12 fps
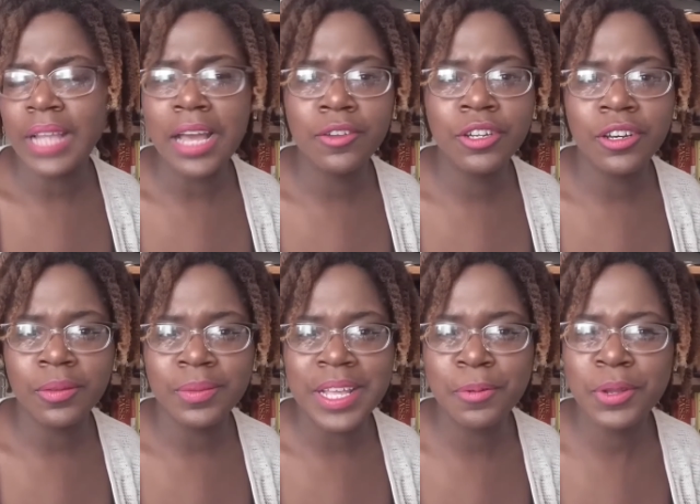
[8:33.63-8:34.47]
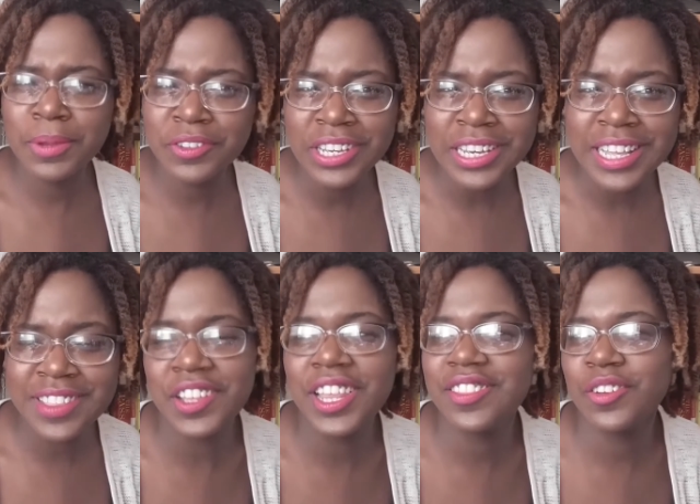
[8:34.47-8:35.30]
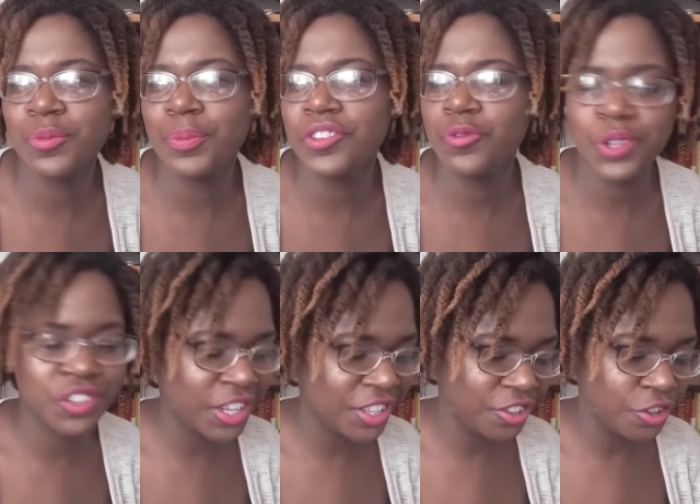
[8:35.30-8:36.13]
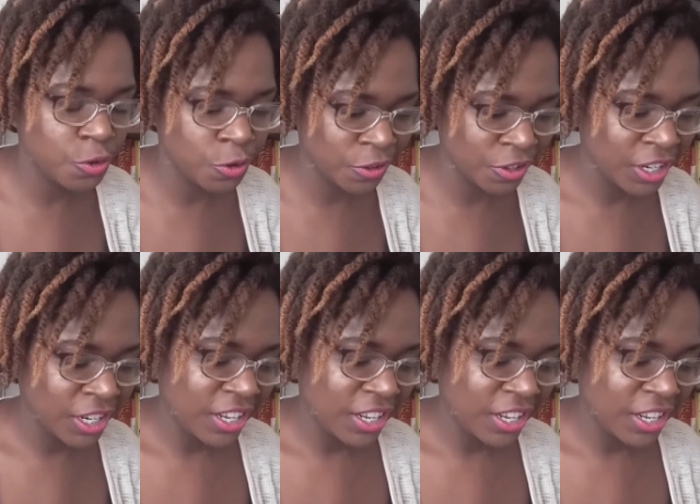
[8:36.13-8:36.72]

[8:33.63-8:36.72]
I don't know. That's pretty much it. They like they're a bunch of rich kids in New York.